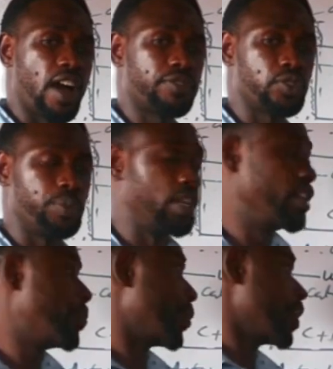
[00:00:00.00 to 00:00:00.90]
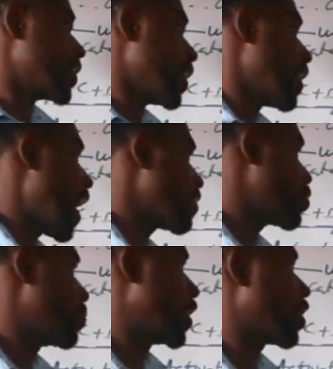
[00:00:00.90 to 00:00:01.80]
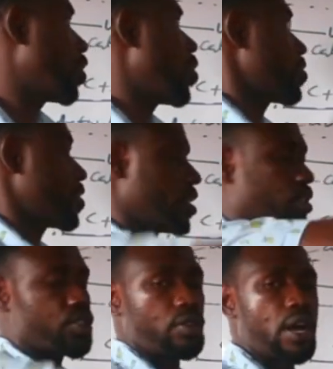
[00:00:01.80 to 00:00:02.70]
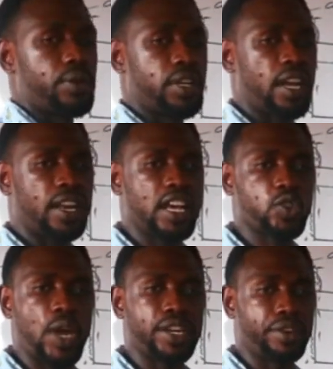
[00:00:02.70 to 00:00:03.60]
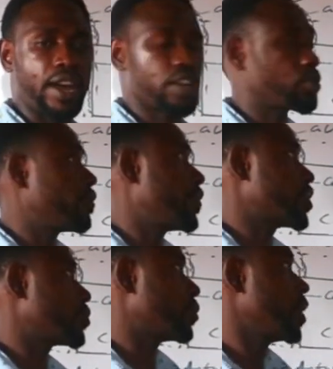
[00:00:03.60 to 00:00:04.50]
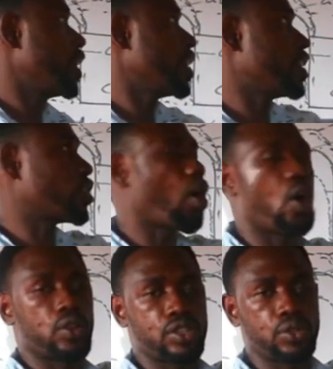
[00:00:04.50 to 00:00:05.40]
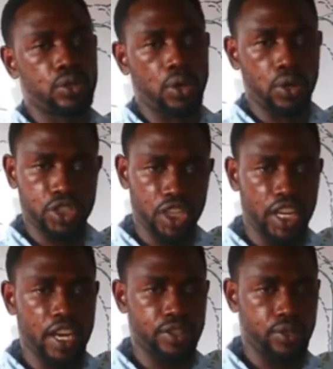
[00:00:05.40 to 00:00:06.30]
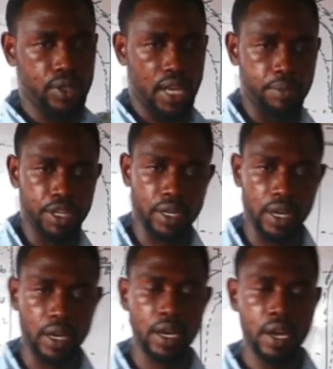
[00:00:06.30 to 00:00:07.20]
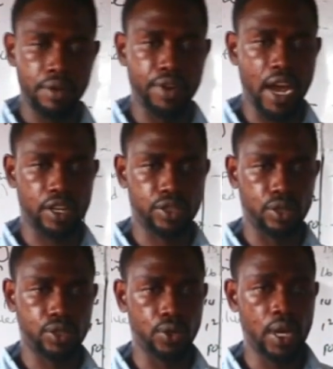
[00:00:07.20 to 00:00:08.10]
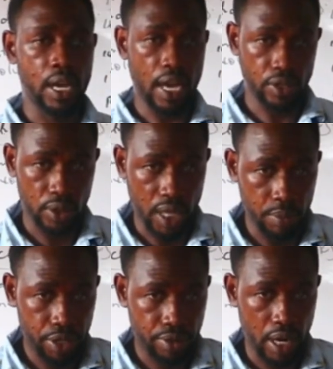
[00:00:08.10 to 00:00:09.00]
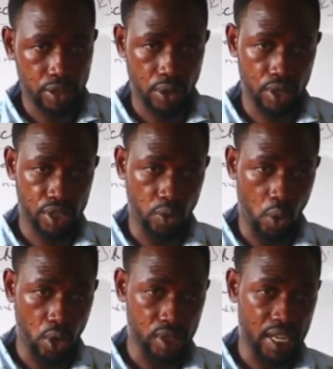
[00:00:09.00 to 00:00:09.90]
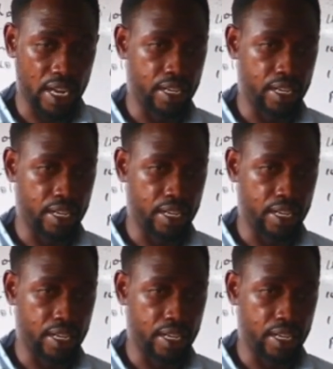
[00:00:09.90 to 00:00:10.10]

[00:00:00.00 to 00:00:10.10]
have to be liberated, has to be lost in the surrounding, and that's why the reaction vessel is hot to touch in exothermic reactions. So exothermic reactions, the ones that